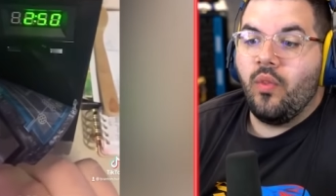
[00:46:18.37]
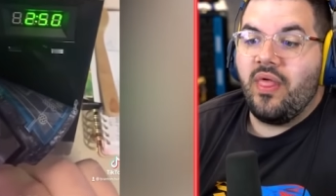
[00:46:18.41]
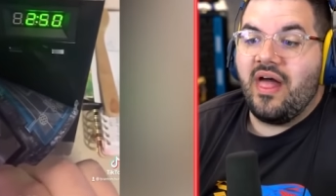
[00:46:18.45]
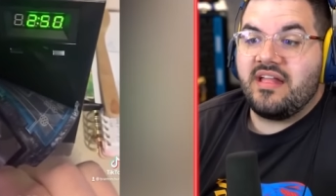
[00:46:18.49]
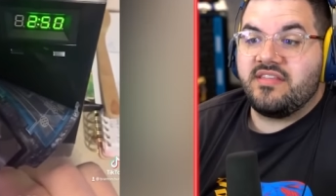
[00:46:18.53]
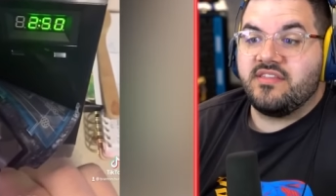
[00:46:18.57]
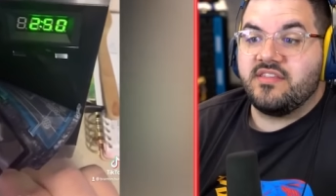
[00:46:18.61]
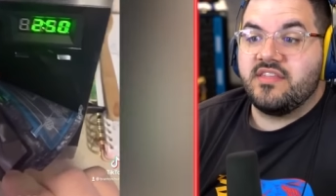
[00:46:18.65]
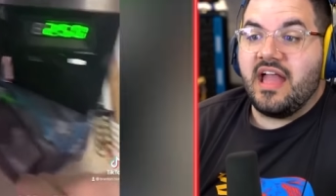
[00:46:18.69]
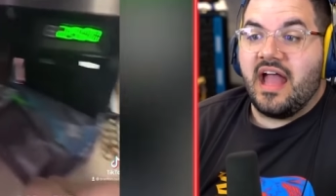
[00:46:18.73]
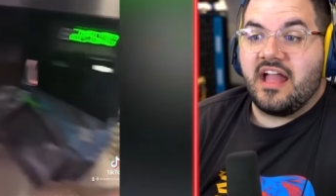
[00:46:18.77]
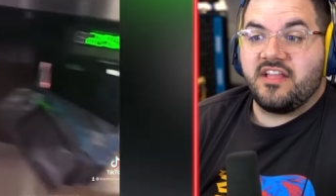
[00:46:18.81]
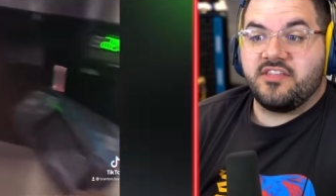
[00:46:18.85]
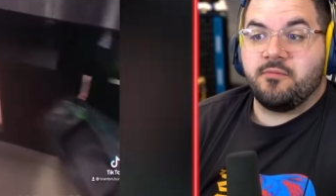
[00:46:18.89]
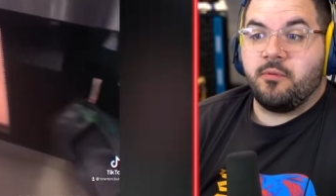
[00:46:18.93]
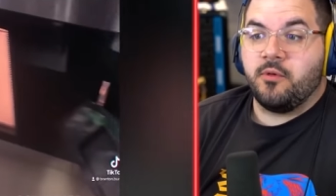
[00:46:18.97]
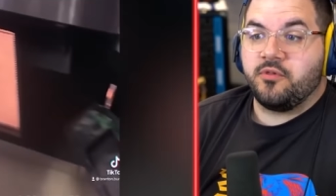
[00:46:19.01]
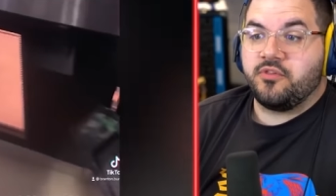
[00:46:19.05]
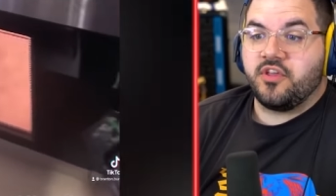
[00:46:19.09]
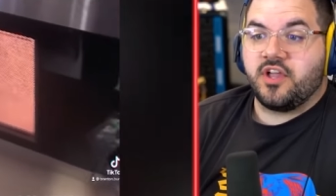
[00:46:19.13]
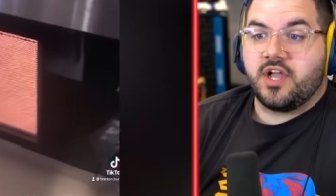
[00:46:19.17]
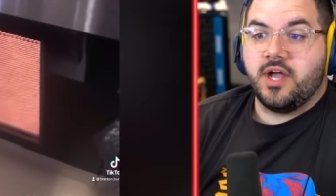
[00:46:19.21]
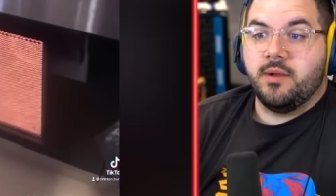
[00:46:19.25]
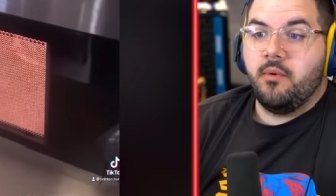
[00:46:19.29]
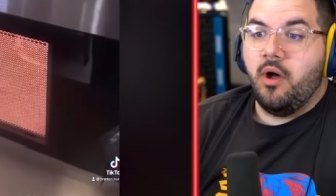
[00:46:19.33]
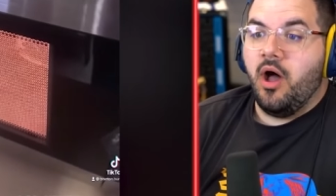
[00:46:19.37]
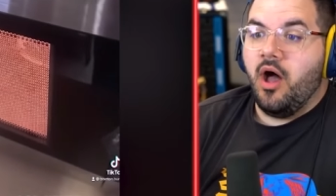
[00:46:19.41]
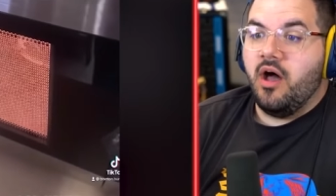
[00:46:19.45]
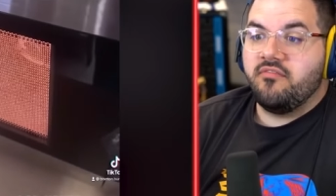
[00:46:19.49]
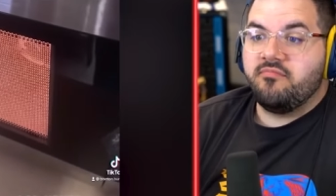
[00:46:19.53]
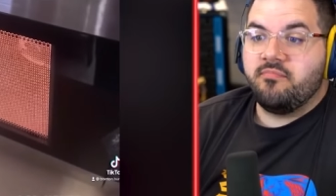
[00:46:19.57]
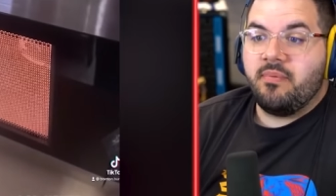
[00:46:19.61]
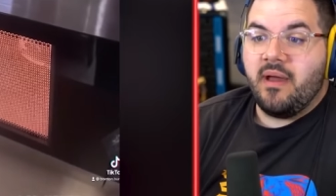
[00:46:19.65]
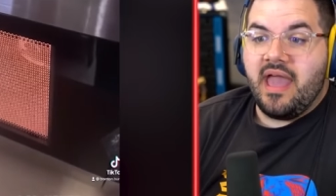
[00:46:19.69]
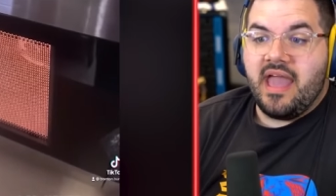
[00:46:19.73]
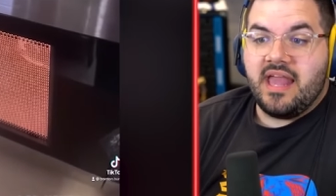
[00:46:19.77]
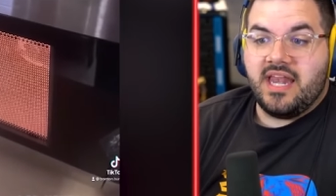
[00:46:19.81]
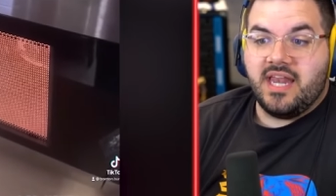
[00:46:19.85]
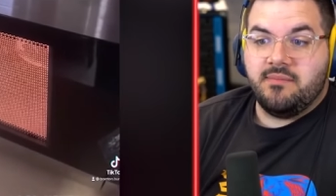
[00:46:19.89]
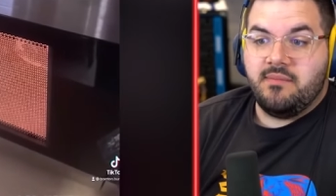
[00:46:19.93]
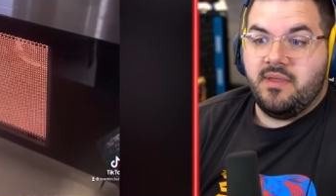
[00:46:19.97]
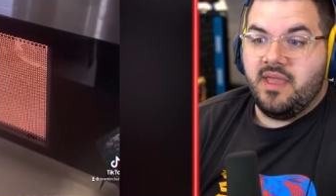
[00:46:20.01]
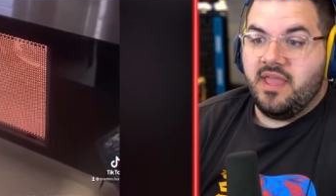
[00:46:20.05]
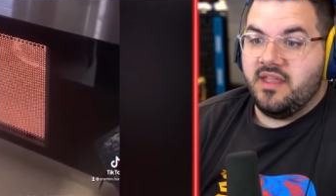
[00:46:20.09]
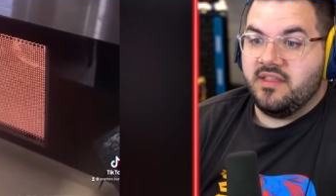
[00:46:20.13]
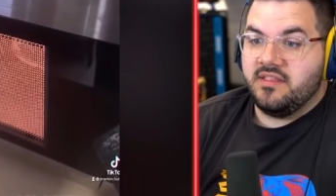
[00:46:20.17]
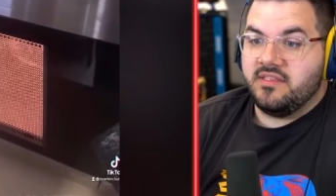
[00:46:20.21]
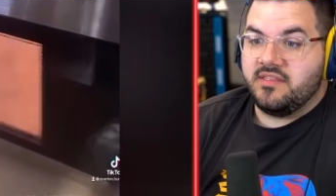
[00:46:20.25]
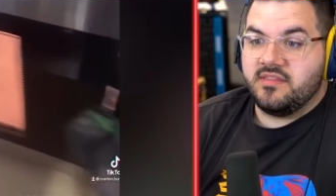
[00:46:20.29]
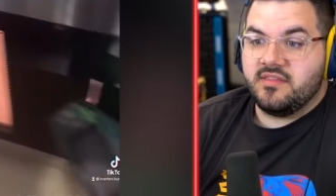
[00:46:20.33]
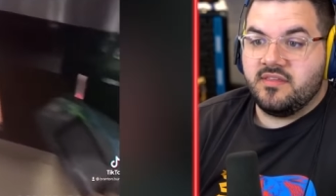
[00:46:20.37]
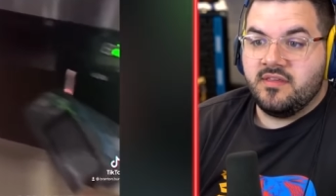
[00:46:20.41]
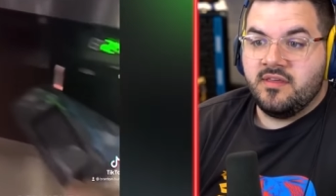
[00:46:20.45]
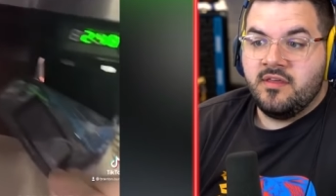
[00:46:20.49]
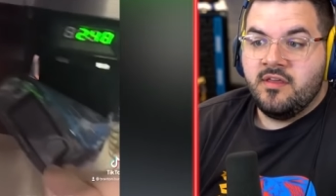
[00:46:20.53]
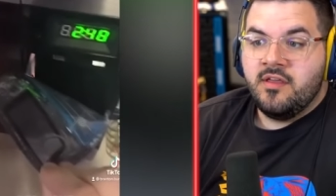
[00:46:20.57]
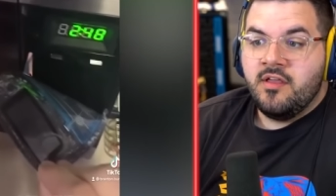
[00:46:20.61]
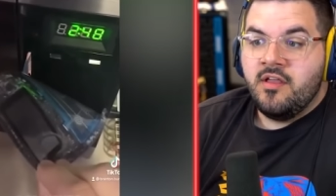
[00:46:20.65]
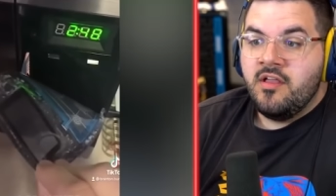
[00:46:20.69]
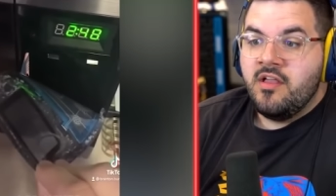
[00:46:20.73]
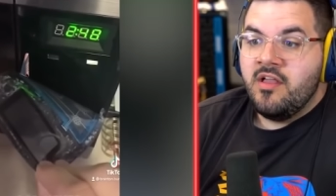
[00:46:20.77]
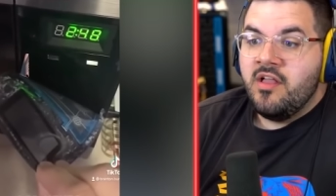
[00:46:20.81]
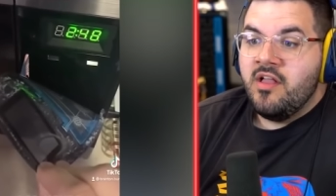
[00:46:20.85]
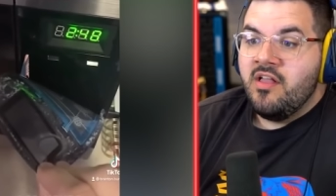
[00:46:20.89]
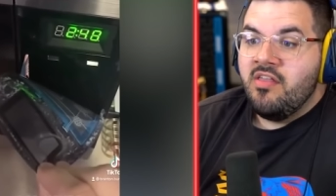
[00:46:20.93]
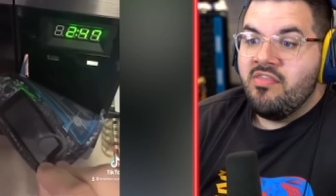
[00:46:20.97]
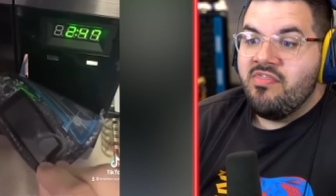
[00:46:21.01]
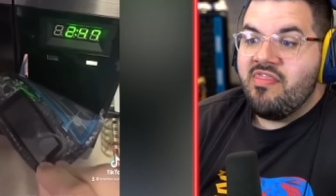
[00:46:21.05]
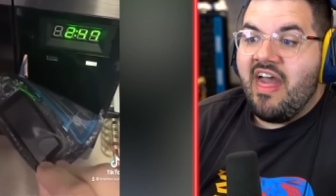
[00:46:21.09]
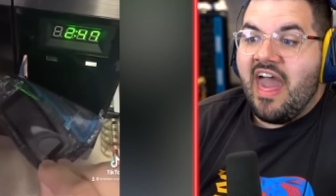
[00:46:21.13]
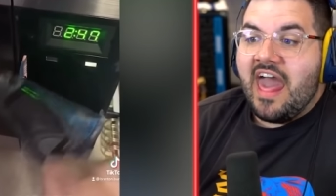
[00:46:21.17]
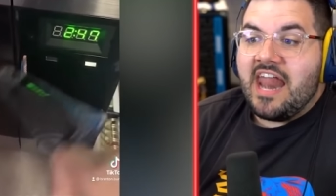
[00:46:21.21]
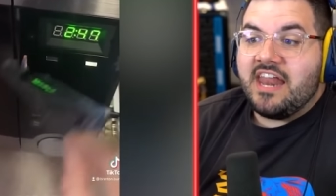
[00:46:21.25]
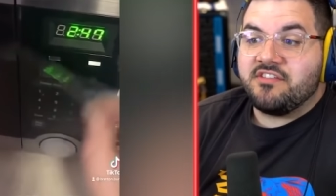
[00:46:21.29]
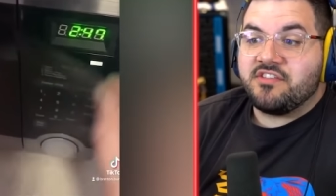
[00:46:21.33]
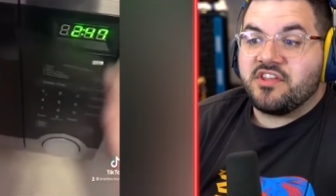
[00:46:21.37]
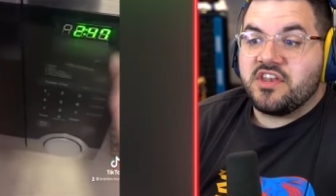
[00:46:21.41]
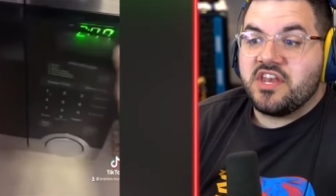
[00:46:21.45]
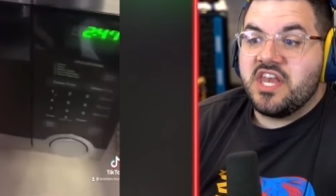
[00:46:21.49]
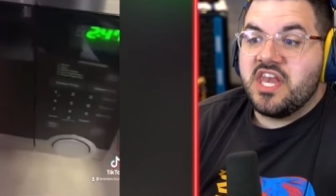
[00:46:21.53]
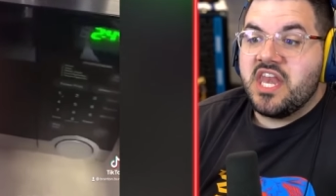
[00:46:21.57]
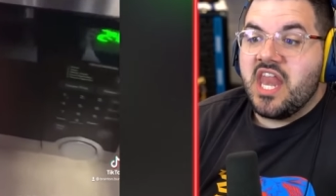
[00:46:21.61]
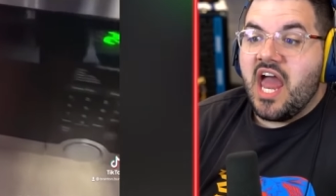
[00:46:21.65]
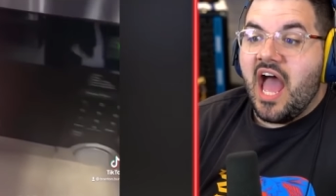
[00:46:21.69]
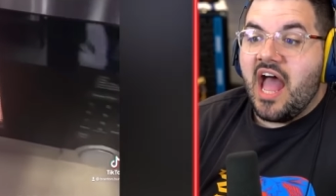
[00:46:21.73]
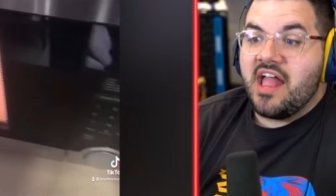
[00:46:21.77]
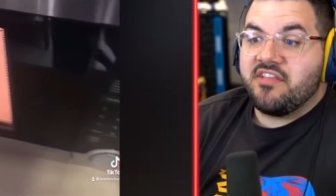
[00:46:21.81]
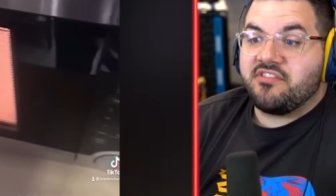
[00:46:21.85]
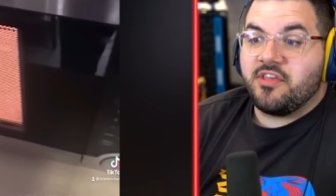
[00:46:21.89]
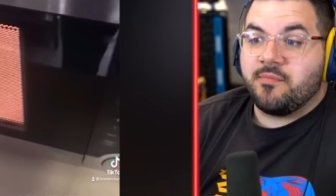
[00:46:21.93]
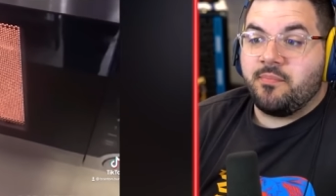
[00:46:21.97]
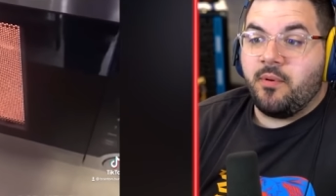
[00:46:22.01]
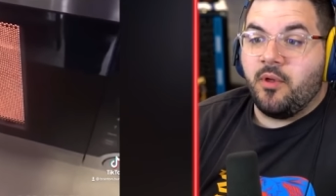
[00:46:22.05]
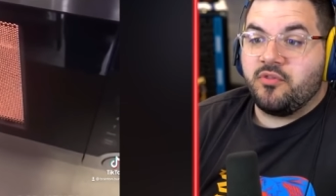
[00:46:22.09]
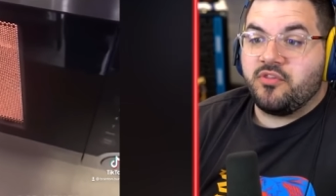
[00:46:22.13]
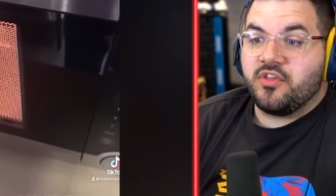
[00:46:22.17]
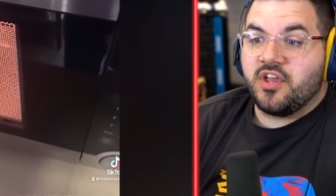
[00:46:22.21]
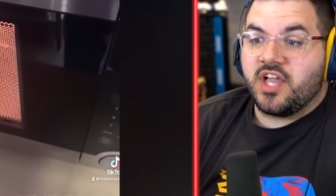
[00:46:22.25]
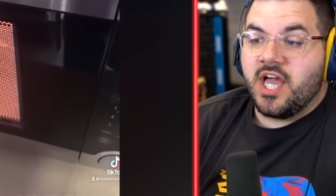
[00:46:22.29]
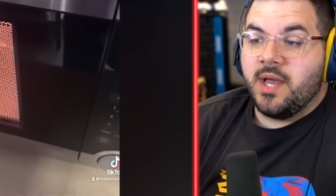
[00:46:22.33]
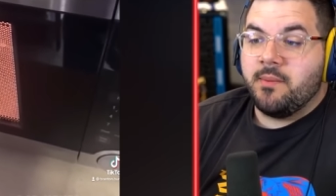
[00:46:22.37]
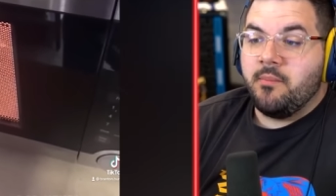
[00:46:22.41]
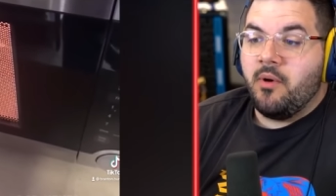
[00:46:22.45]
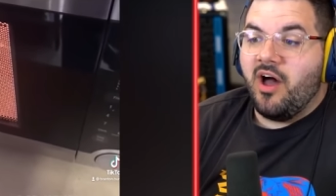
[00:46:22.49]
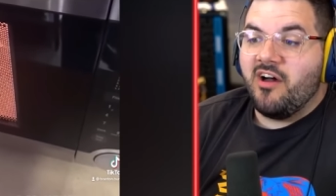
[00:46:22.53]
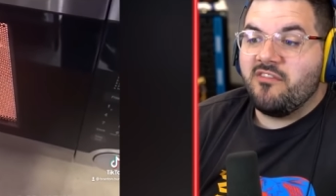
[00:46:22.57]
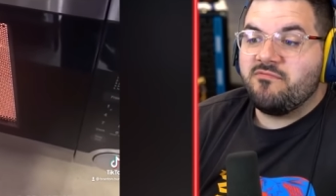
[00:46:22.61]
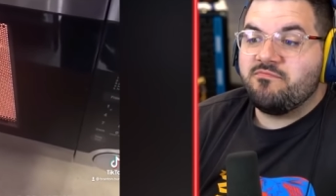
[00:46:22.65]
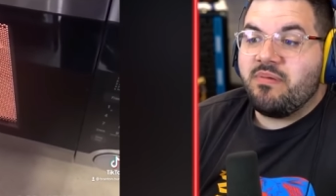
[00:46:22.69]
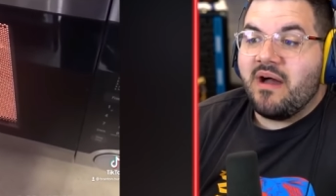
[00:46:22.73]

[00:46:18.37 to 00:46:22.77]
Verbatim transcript: that's not supposed to come off by any means. That is not supposed to come off